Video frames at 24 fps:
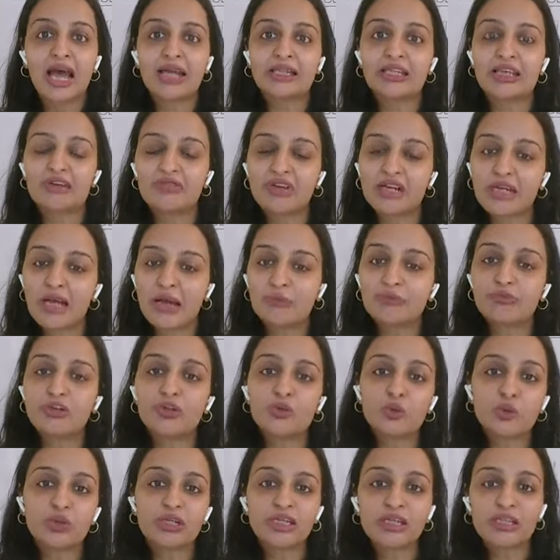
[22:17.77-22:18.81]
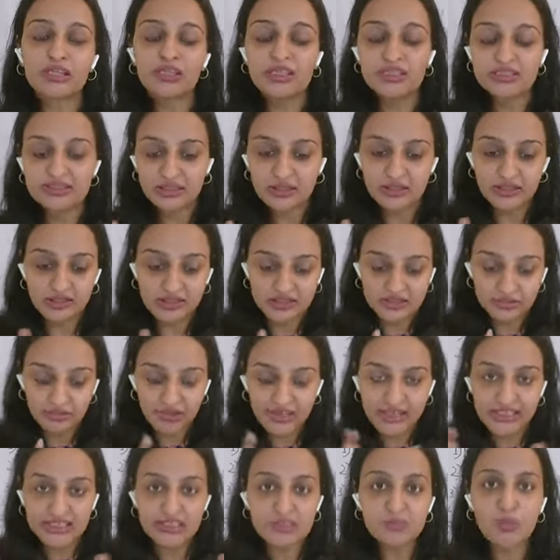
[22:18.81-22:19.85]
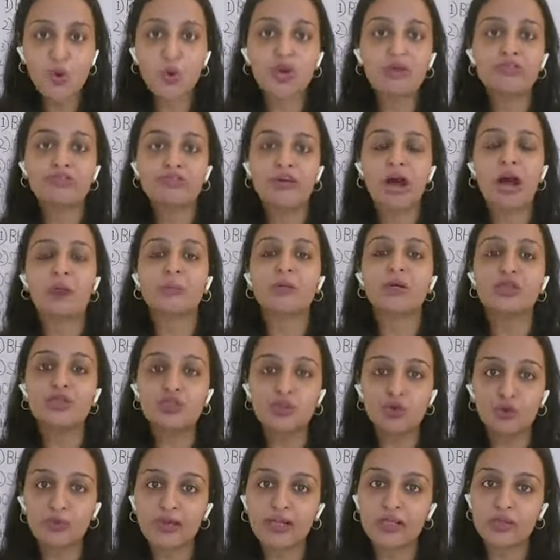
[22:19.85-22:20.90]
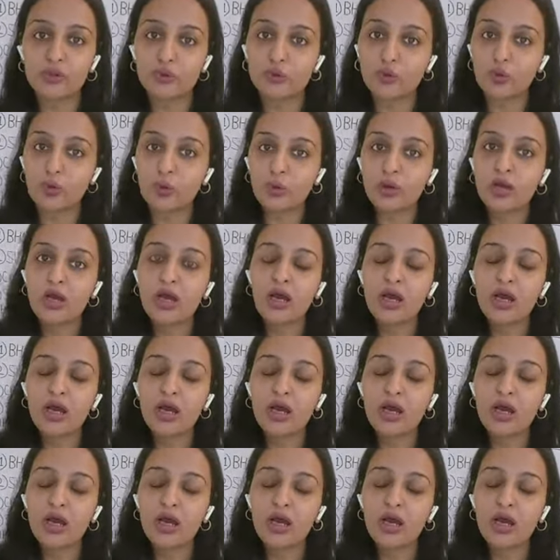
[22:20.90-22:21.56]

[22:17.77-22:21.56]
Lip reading: and they will come with only these very small farmers who will, you know,